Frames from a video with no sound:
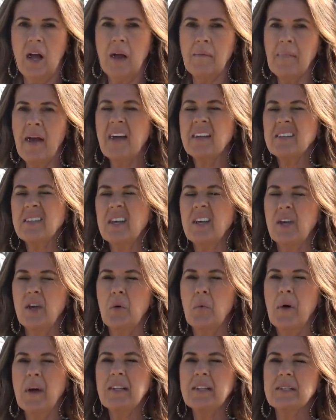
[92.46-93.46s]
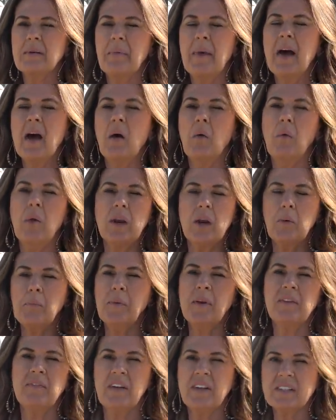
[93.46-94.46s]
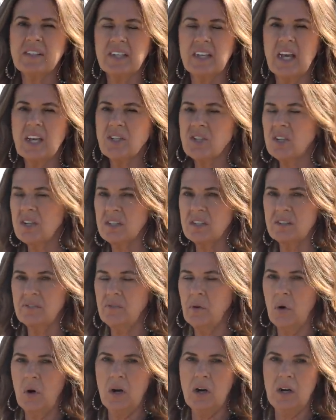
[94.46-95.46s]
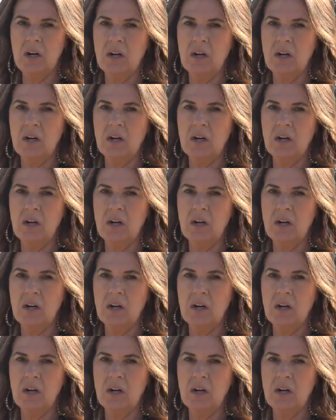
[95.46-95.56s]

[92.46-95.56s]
I'm asking you what it's about. What open investigation is it for?